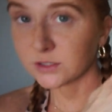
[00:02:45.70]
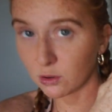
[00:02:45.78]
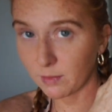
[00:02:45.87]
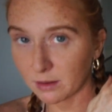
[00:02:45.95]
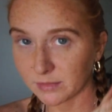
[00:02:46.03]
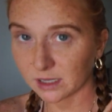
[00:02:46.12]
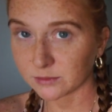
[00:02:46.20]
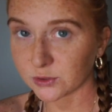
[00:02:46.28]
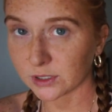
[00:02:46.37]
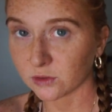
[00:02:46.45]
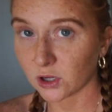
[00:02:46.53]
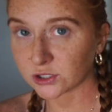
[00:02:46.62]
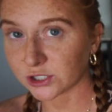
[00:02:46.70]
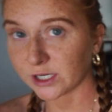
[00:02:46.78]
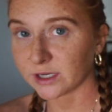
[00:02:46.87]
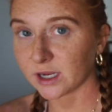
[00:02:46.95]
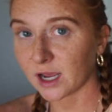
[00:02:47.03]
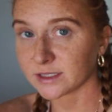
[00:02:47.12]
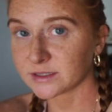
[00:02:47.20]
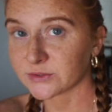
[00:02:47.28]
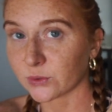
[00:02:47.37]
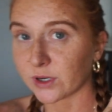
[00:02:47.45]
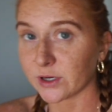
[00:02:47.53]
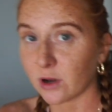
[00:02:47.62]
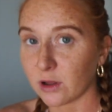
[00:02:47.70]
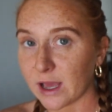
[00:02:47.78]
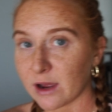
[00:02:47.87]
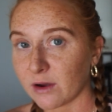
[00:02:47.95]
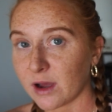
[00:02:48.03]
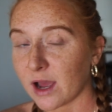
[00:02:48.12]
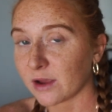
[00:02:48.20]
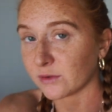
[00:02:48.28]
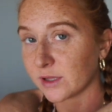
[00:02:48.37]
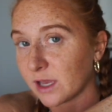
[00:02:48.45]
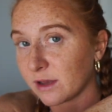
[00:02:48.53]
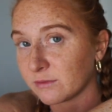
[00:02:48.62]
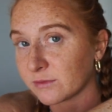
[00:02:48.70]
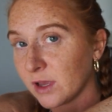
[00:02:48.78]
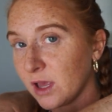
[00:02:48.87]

Don't mind me, I'm doing laundry. I sort it all out. I only have